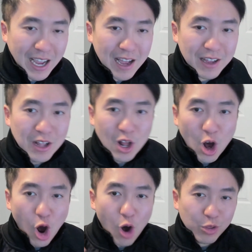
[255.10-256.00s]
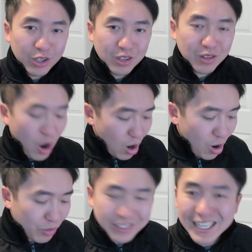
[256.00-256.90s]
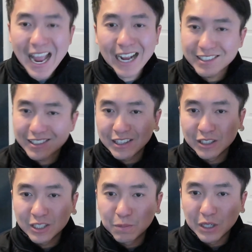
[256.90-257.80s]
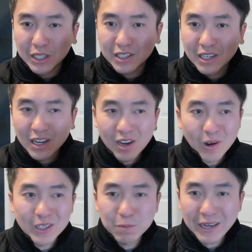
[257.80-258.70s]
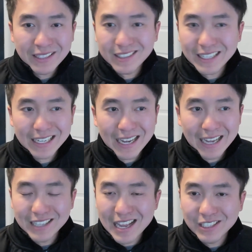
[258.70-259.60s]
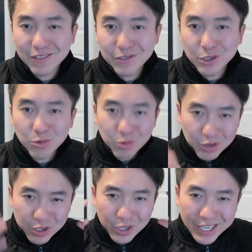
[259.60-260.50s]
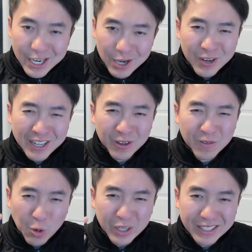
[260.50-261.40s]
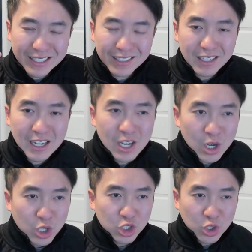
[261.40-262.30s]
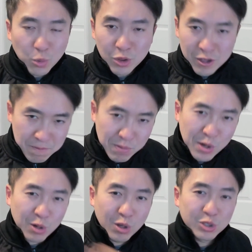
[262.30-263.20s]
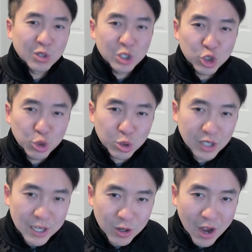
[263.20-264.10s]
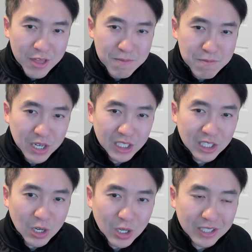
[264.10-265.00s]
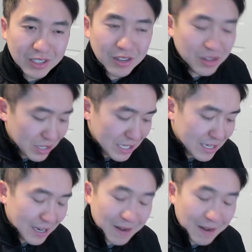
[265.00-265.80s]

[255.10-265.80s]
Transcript: kind of all the text in this book is basically as if you're hearing their voices. So when the Imperials are introduced later on in the book series, they